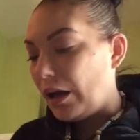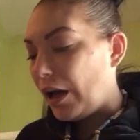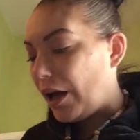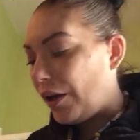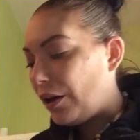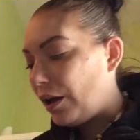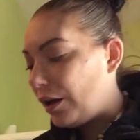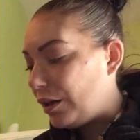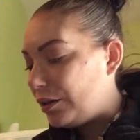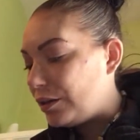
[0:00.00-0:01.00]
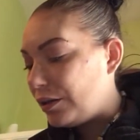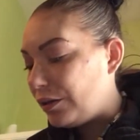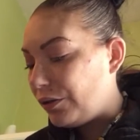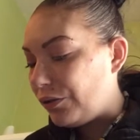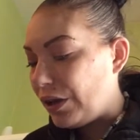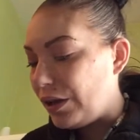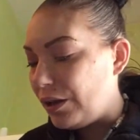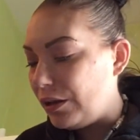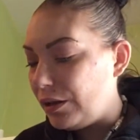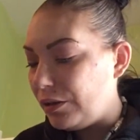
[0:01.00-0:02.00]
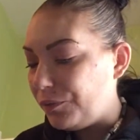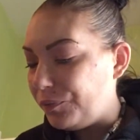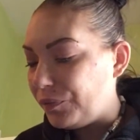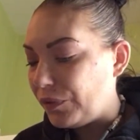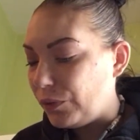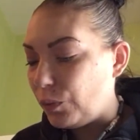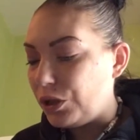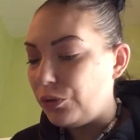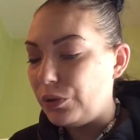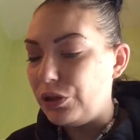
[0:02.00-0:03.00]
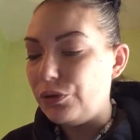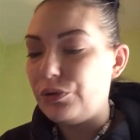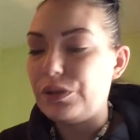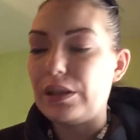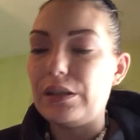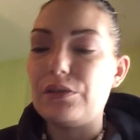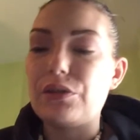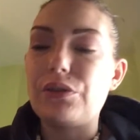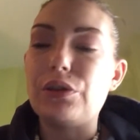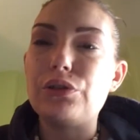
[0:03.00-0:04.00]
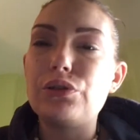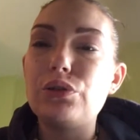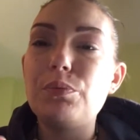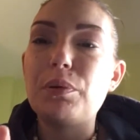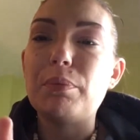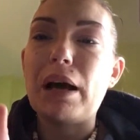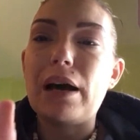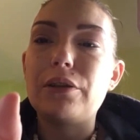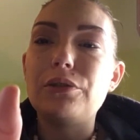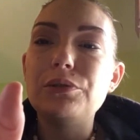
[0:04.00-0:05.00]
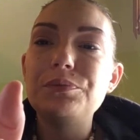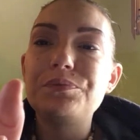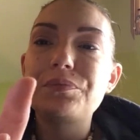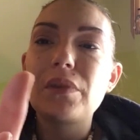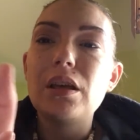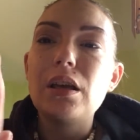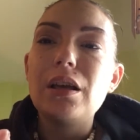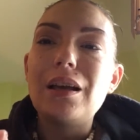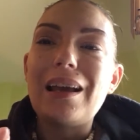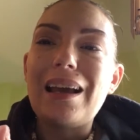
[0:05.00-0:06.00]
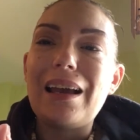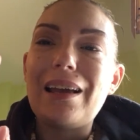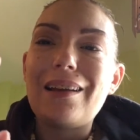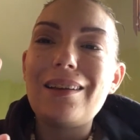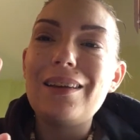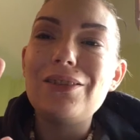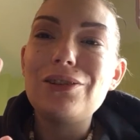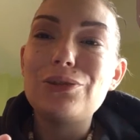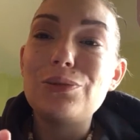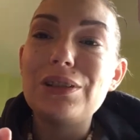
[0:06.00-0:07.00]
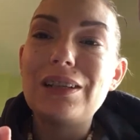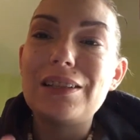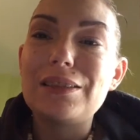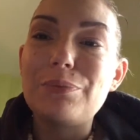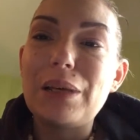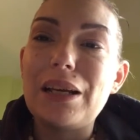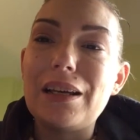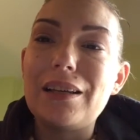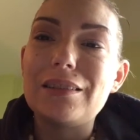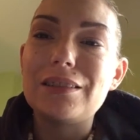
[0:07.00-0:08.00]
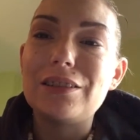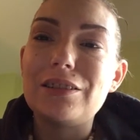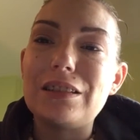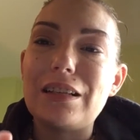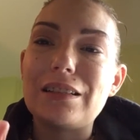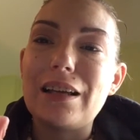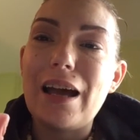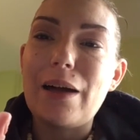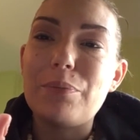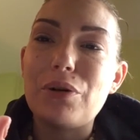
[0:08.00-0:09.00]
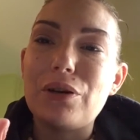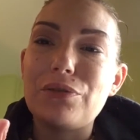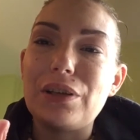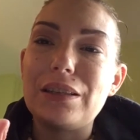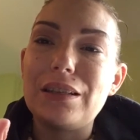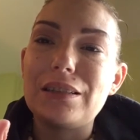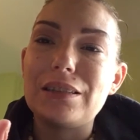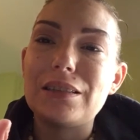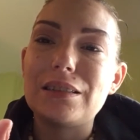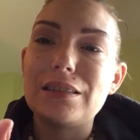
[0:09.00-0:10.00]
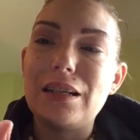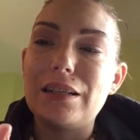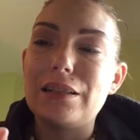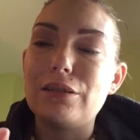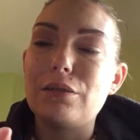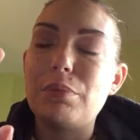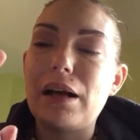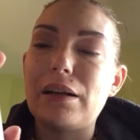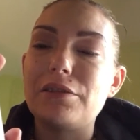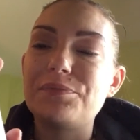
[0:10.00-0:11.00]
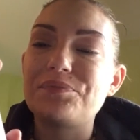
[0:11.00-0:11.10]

And then what you would use is the super bottle. And it looks real nice and big until you take the cap off, and then it's this tiny little bottle.